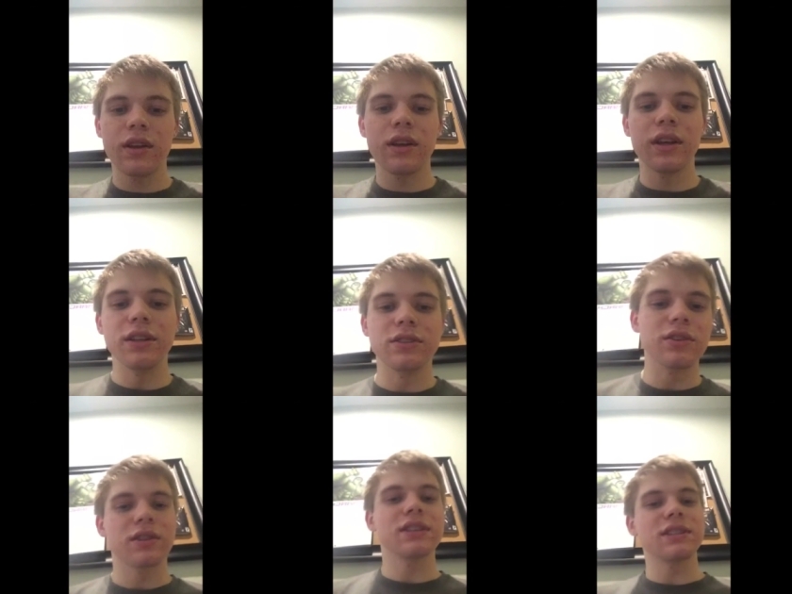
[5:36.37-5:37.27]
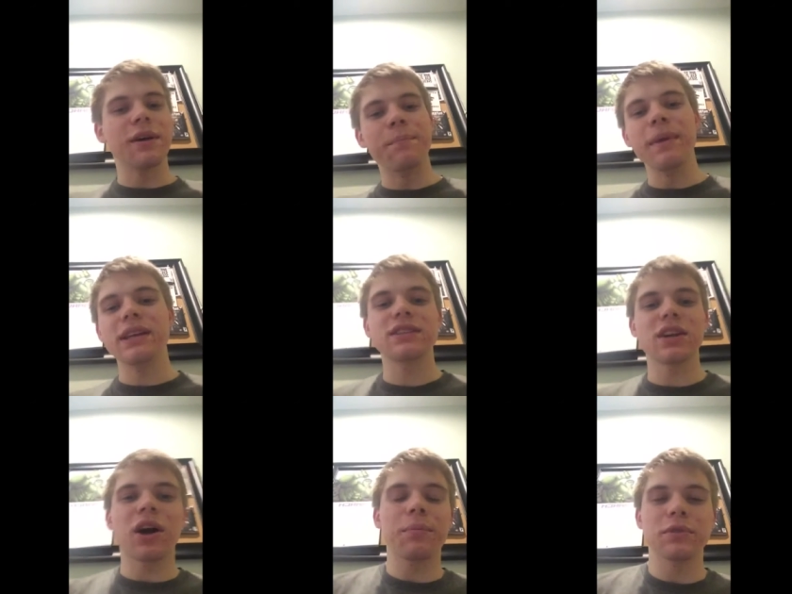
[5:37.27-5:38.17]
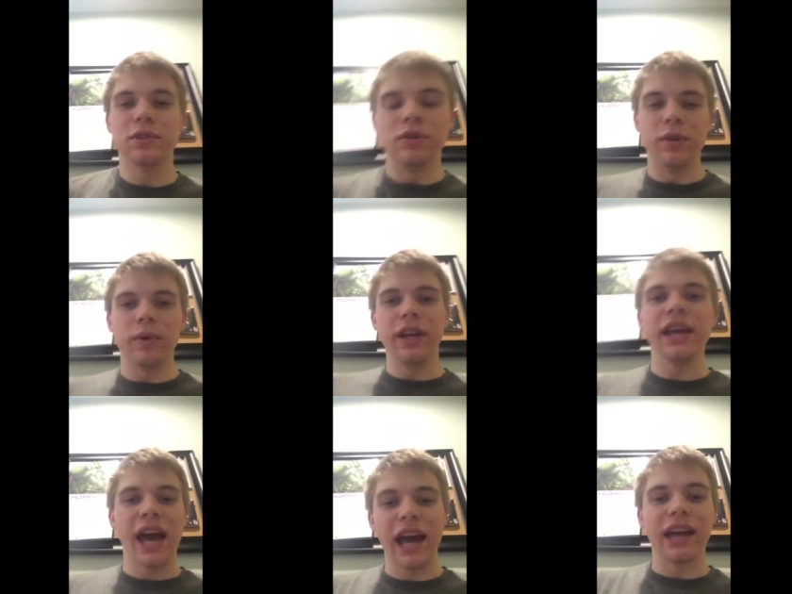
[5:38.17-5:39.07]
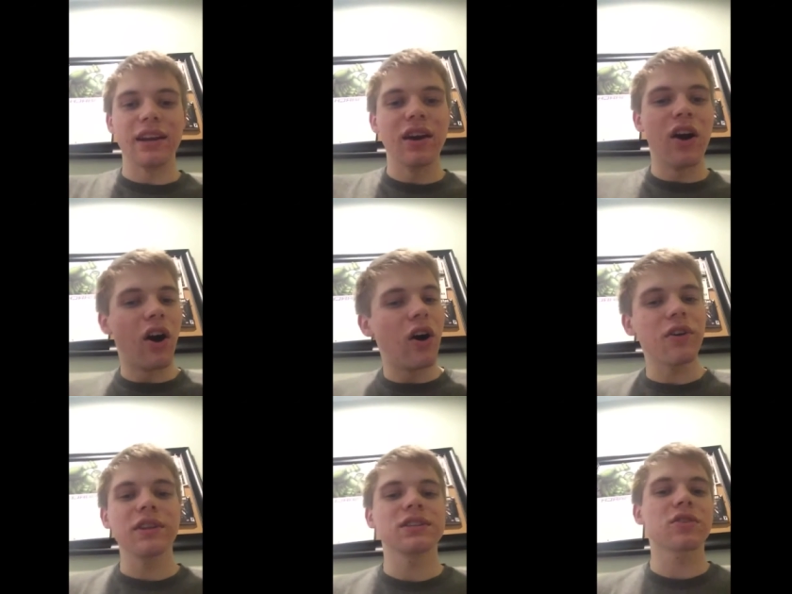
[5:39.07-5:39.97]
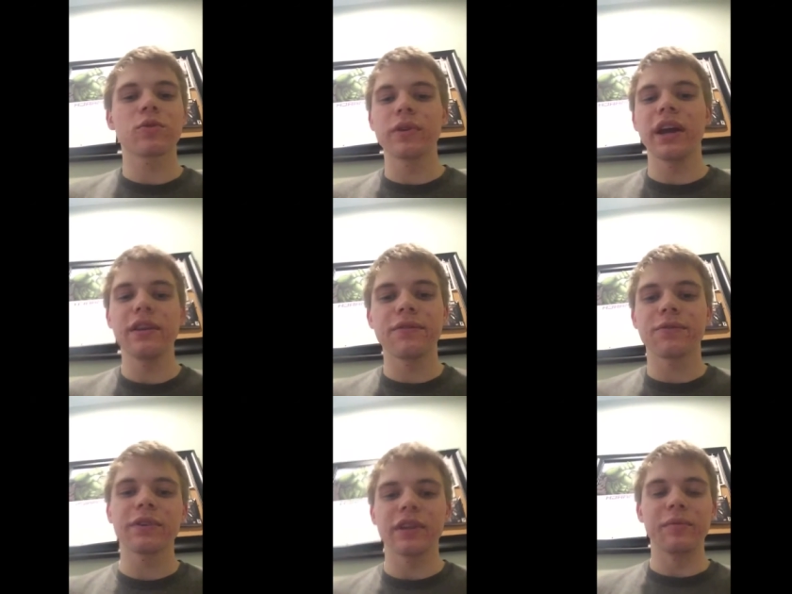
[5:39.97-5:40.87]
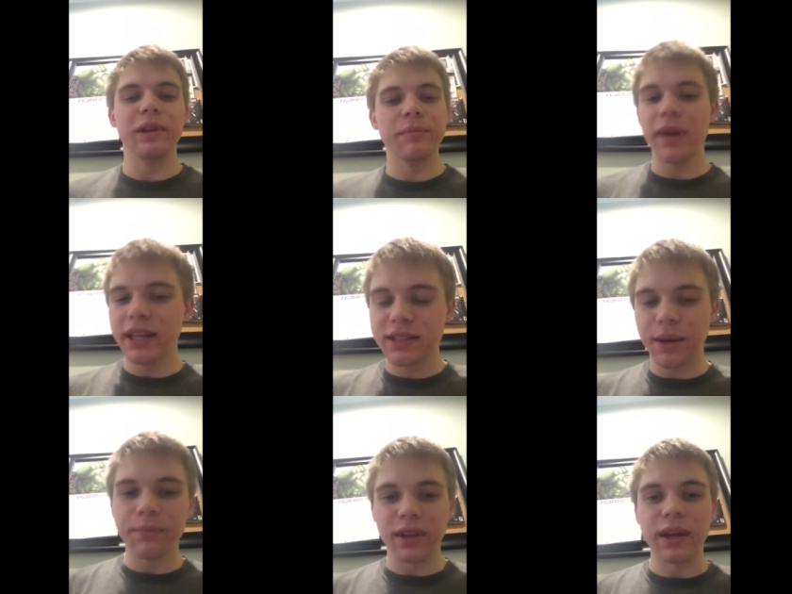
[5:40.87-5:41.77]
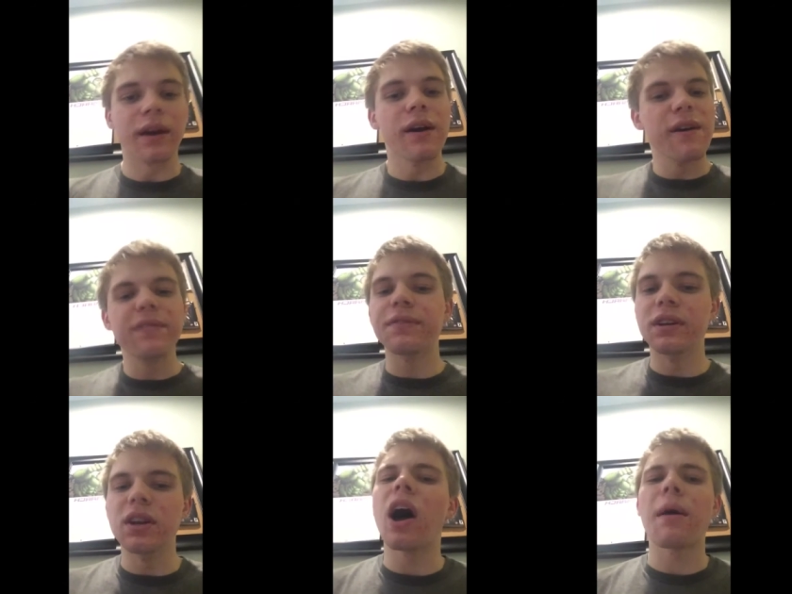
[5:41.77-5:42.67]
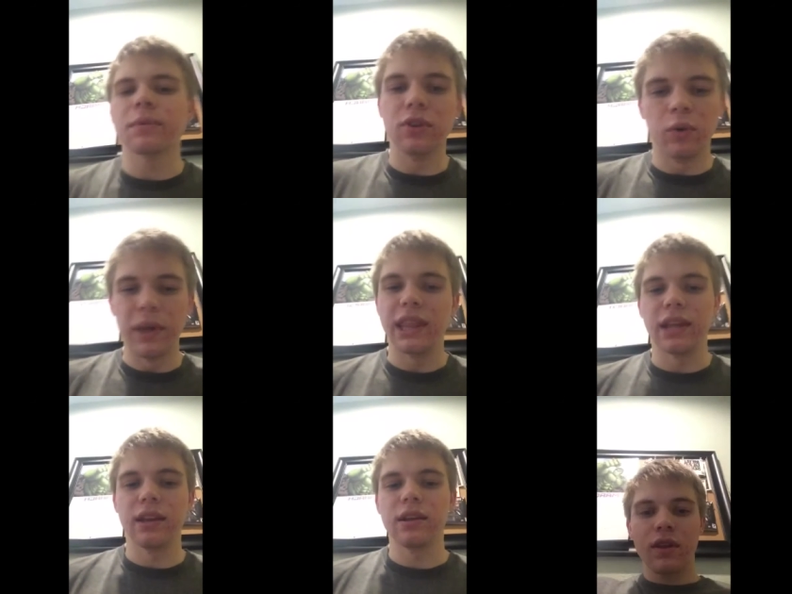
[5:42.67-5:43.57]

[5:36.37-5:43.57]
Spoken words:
He took this amazing opportunity where he had all this creative freedom and he made something phenomenal with it.